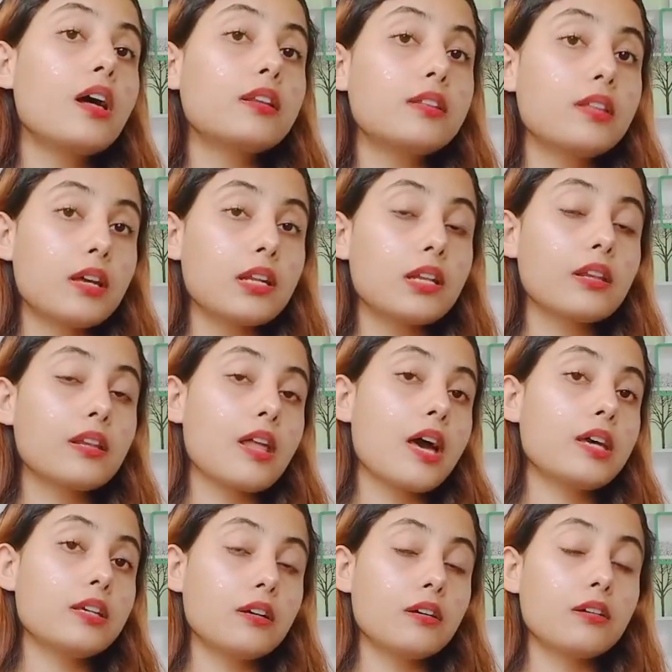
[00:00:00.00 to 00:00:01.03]
that
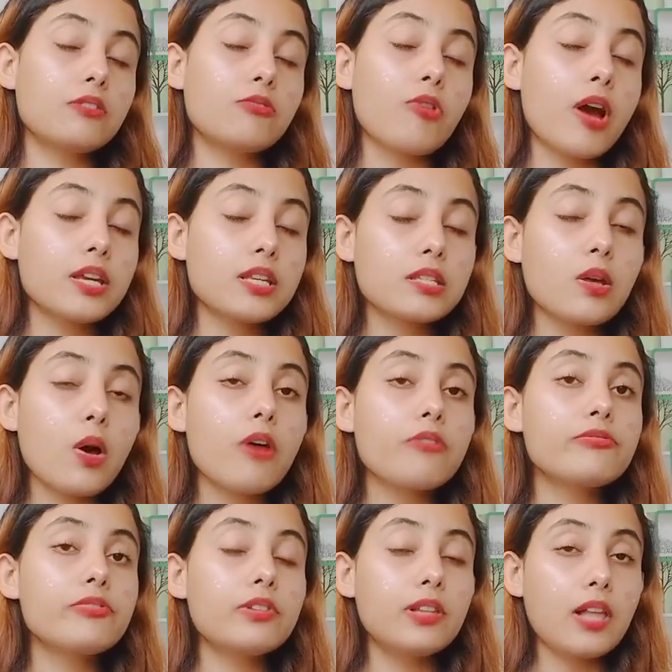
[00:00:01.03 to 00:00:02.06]
like a rise of
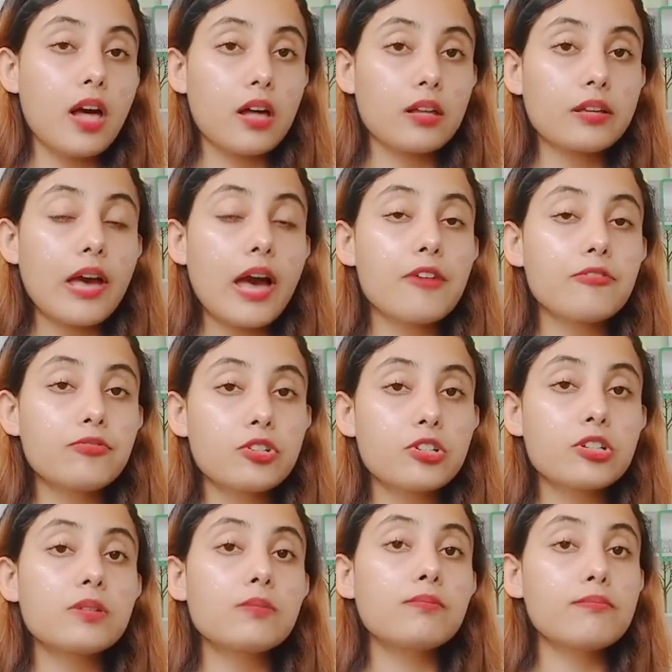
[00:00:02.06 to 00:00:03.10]
luck
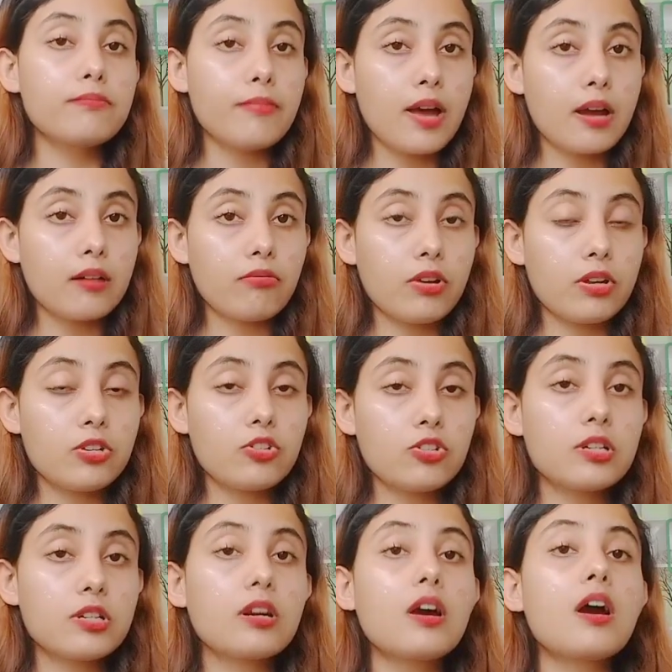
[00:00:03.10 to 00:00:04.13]
after
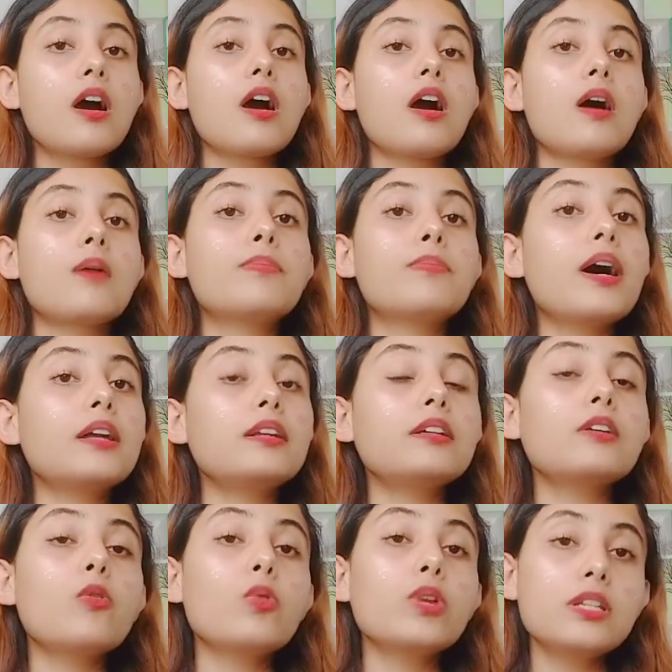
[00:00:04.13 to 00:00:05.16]
marriage. But
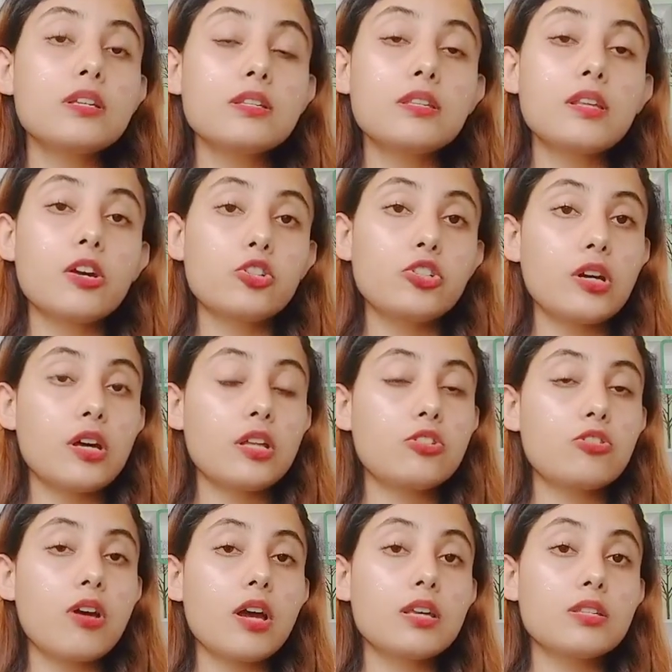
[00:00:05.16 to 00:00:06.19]
Venus
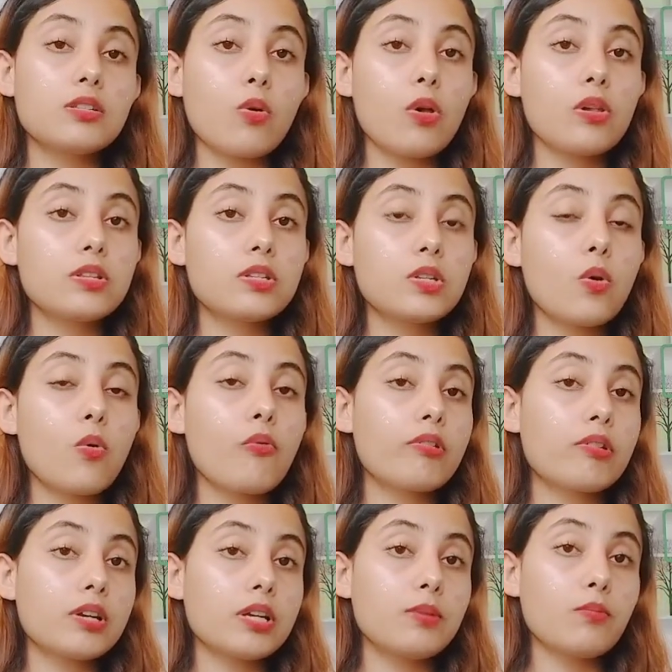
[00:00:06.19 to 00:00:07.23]
Nakshatra is also
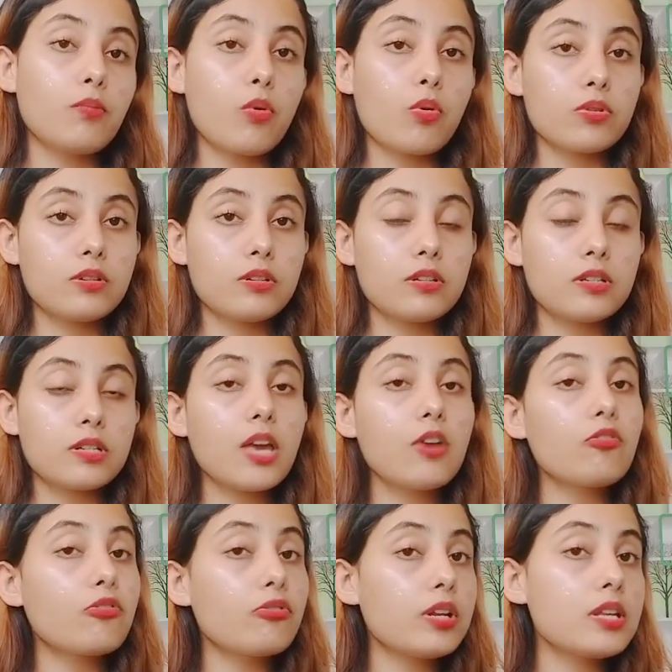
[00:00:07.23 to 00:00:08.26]
very important.
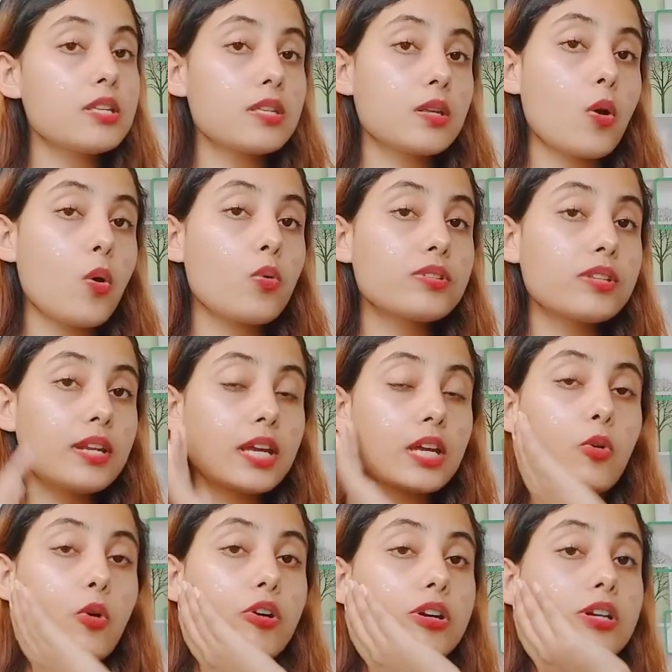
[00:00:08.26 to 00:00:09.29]
If Venus goes in
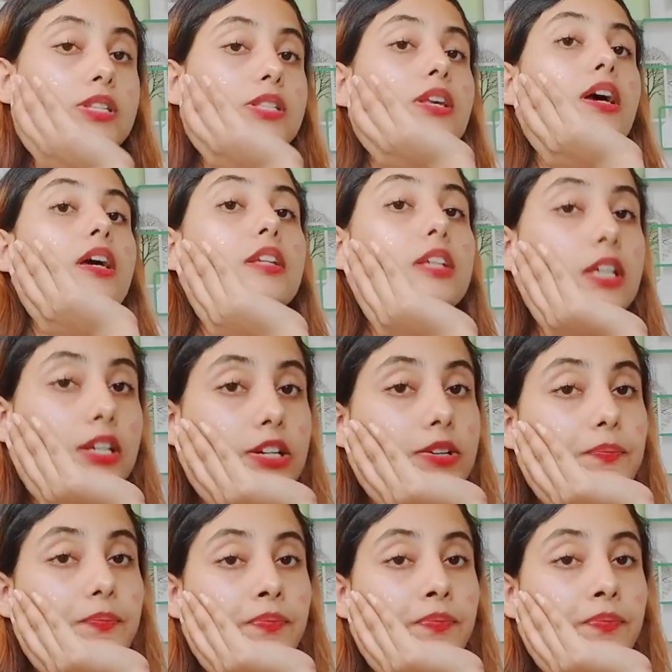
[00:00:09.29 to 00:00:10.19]
Aquarius sign here,